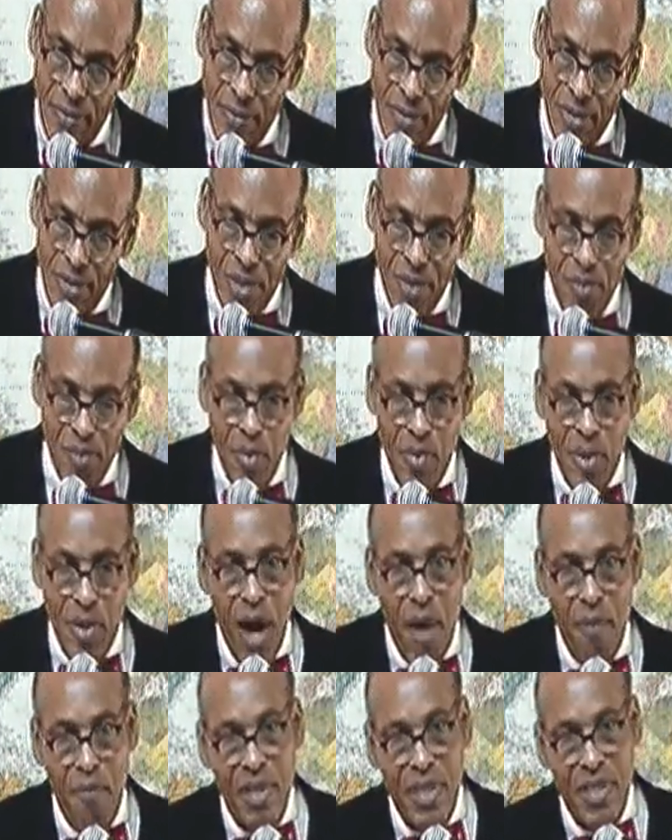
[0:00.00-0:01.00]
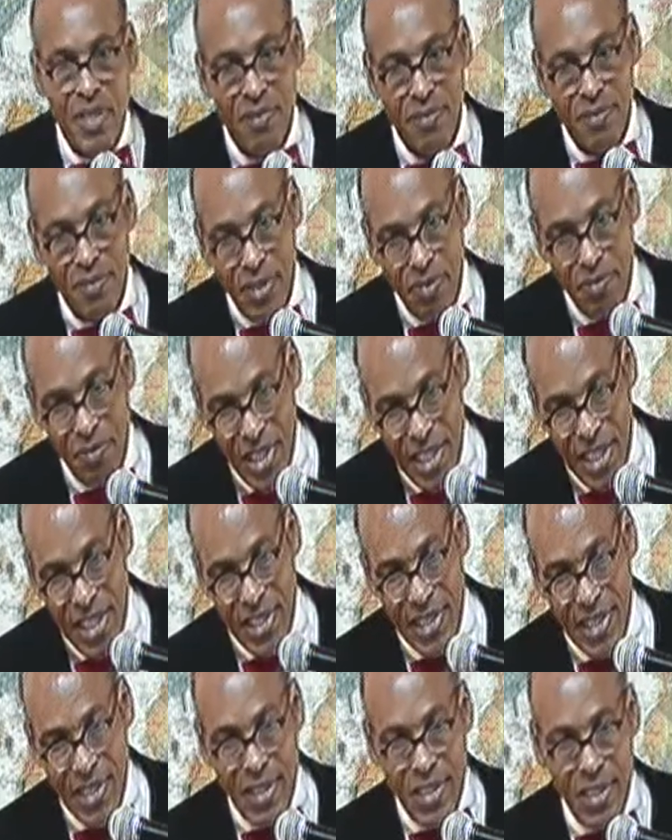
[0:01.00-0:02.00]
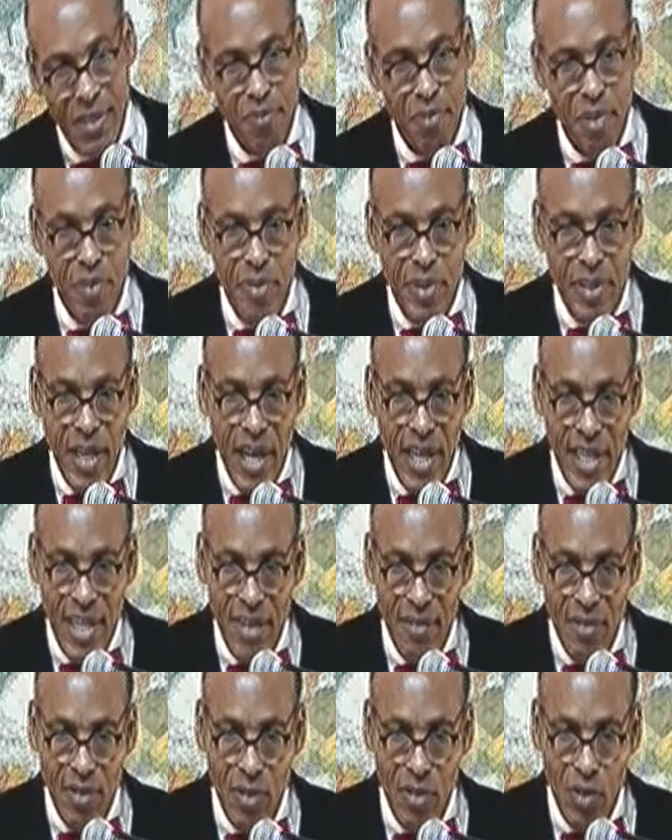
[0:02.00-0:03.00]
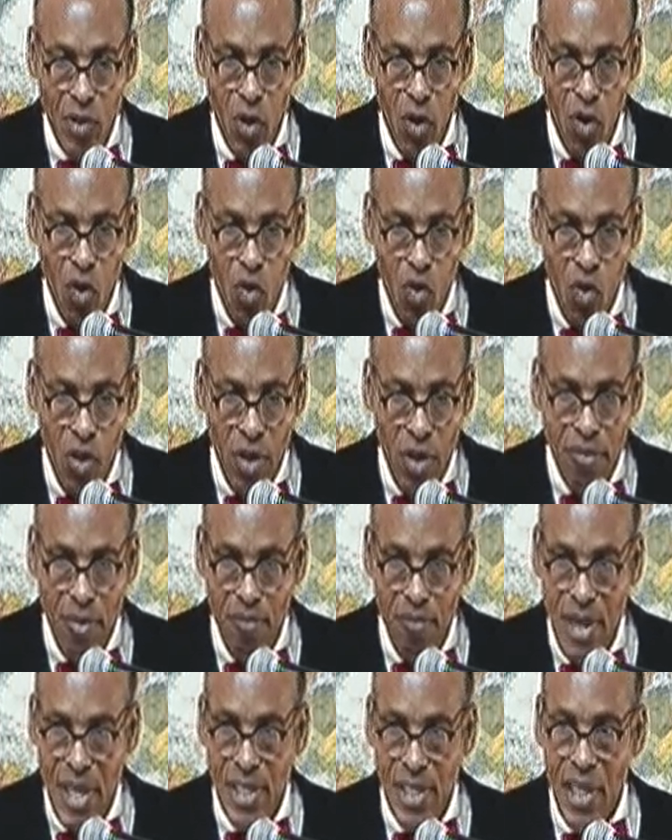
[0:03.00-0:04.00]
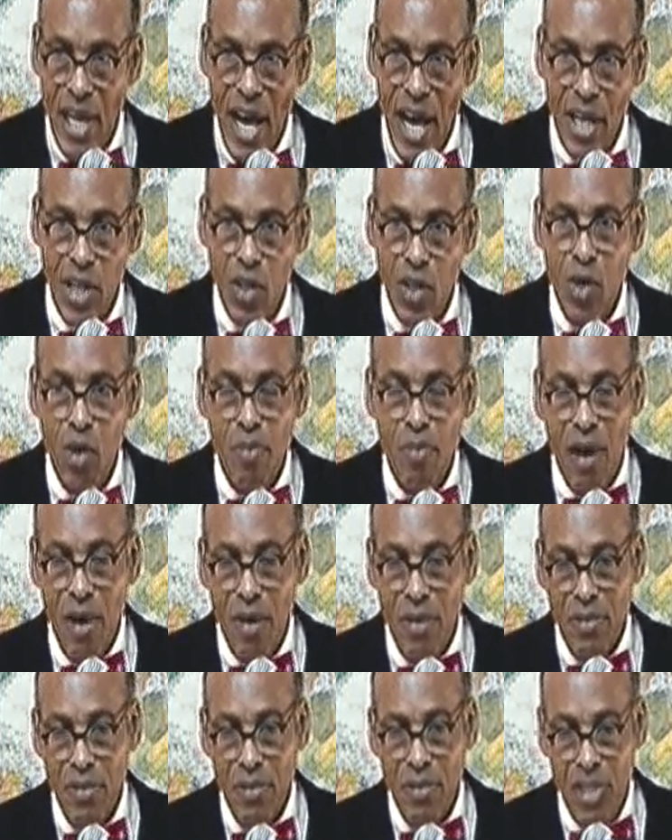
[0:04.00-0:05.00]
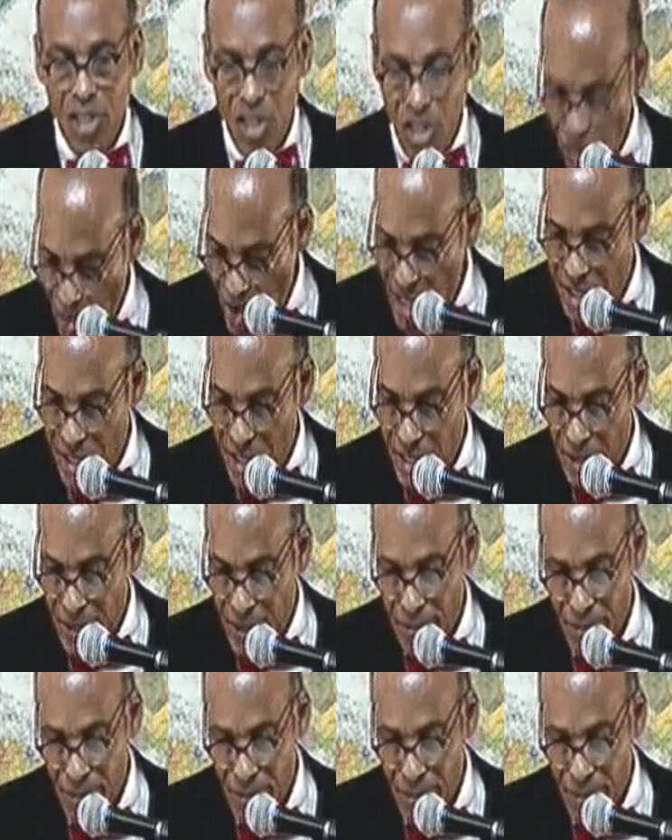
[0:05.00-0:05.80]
Some people are missing some teachings. Some people are not getting the whole information how to go about the situation.